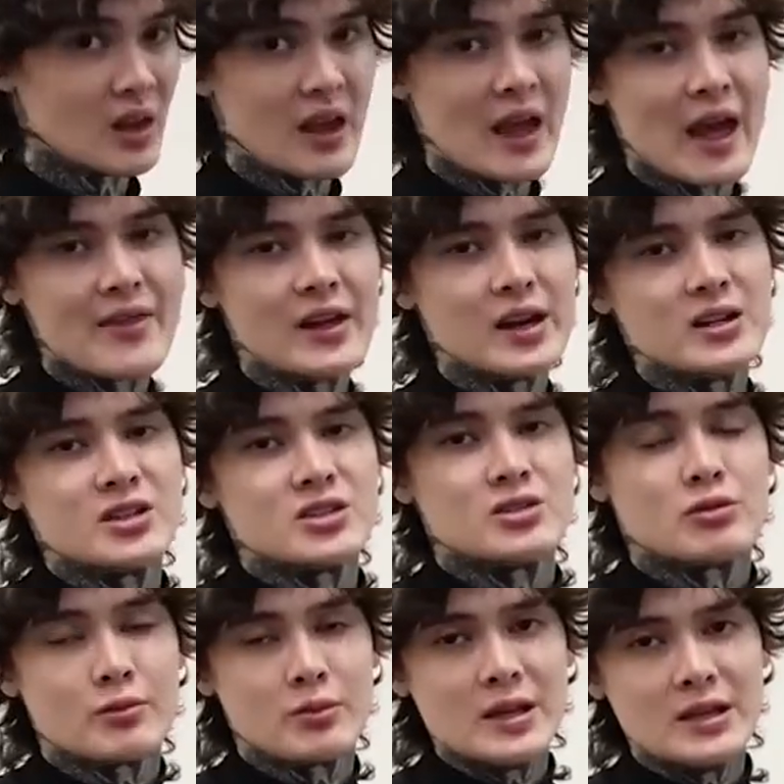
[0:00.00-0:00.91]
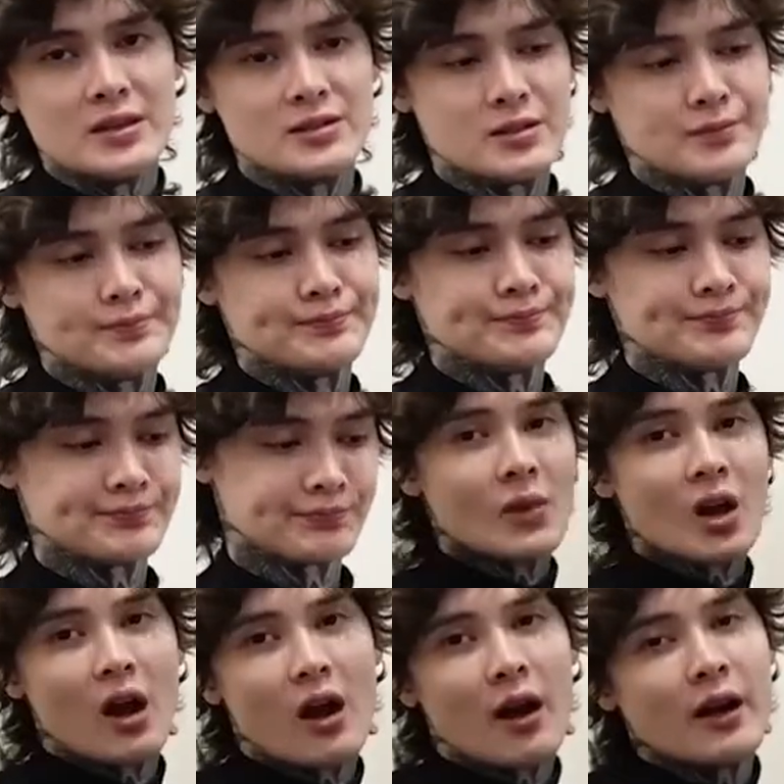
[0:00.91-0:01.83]
And then it just repeats.
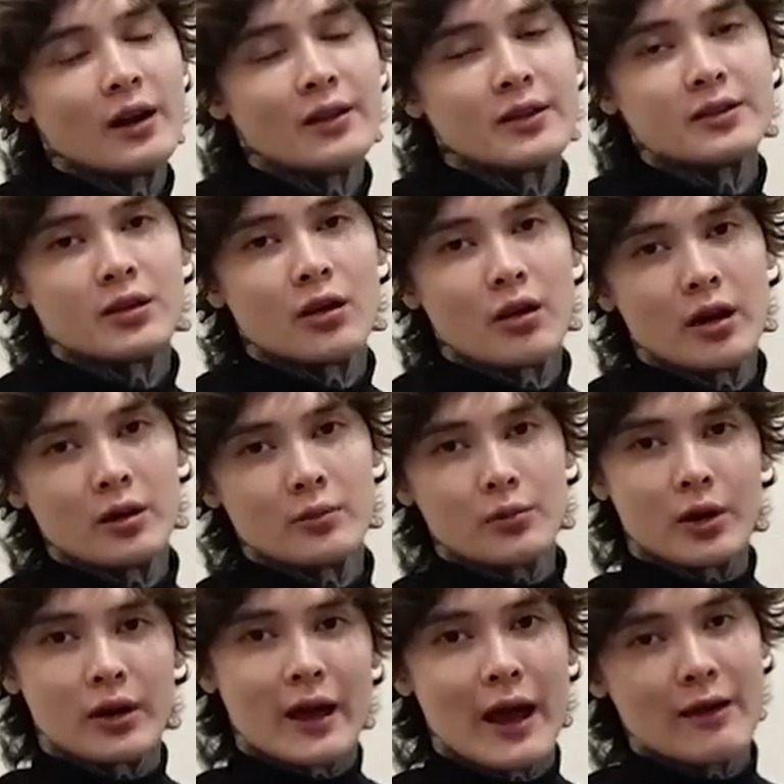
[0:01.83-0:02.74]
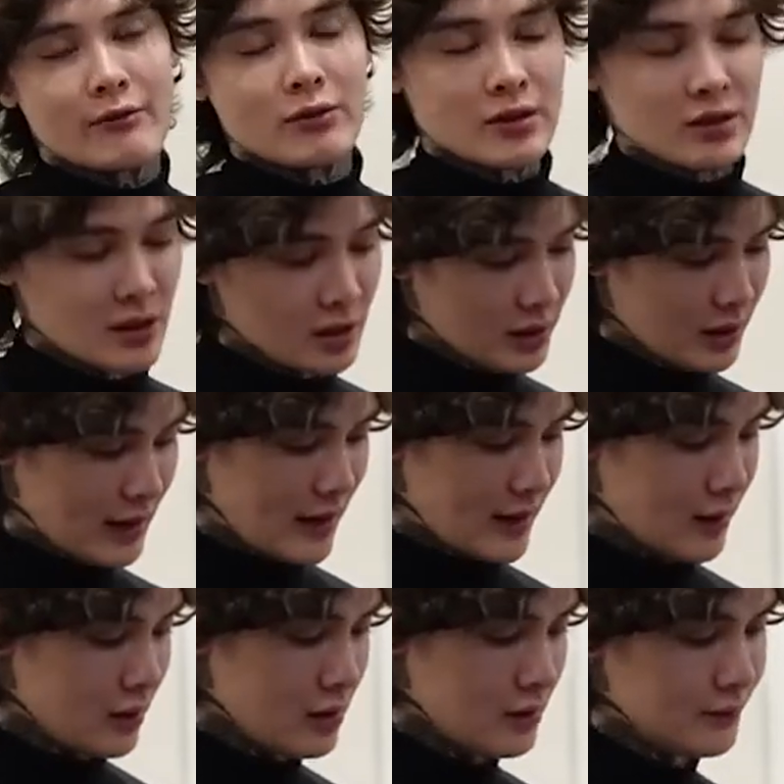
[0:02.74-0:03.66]
All right, let's go ahead and put everything
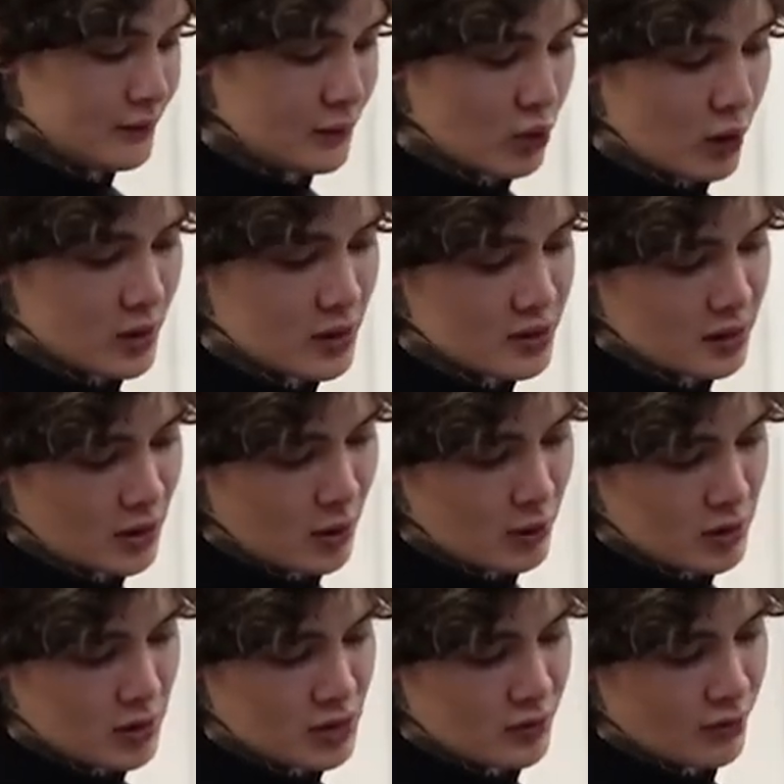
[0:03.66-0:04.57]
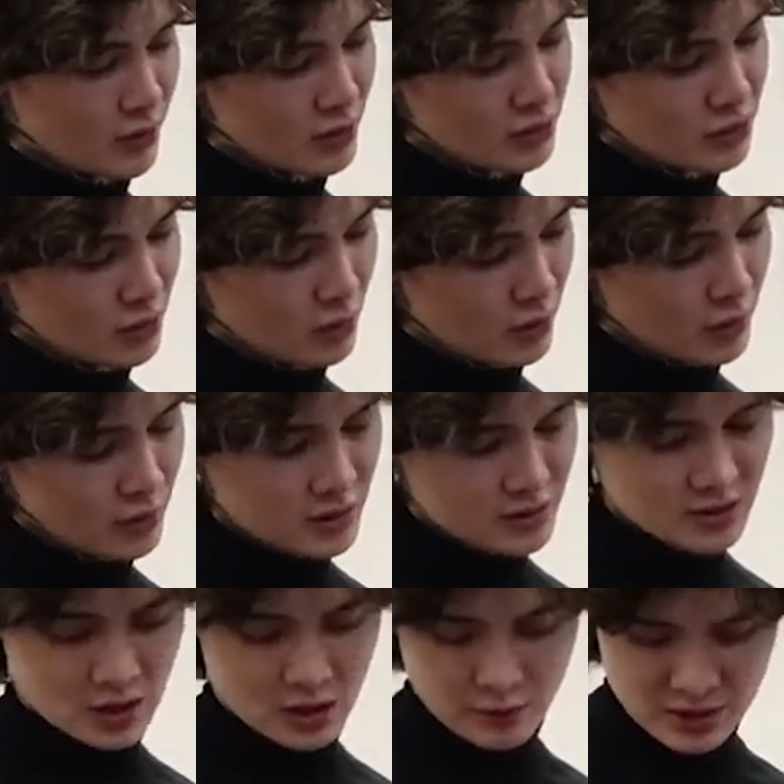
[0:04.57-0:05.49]
together. We're going to start with this first chord.
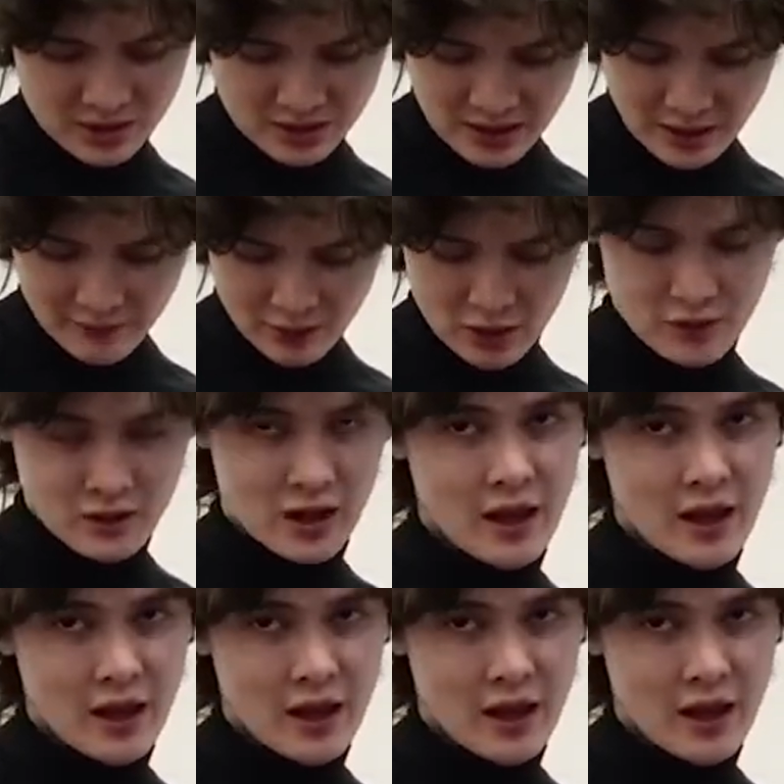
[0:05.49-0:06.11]
It's going to be 7 on the